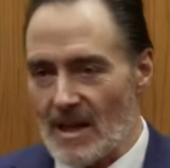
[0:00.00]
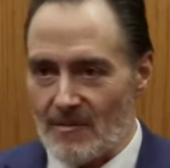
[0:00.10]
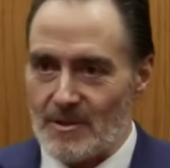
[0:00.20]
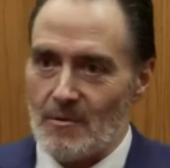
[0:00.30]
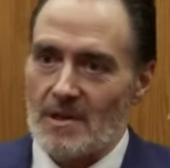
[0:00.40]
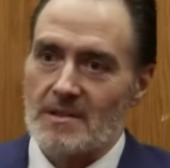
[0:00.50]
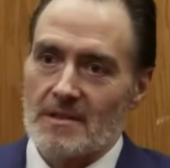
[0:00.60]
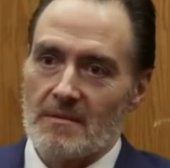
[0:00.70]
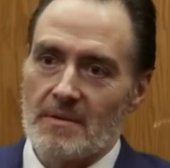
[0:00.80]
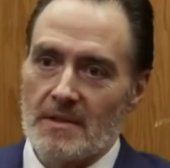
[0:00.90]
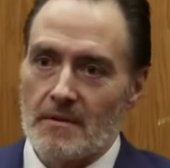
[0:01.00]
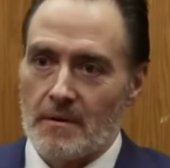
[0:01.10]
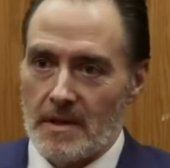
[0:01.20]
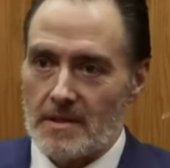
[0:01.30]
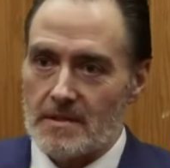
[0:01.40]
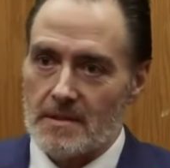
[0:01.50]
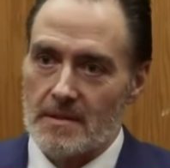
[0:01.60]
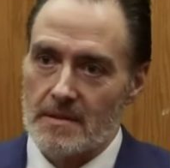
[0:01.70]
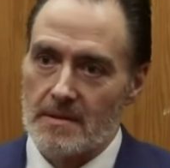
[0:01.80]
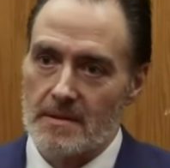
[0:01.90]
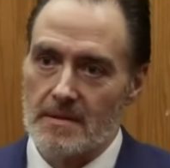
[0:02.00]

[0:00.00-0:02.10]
After watching the video, yes. Okay.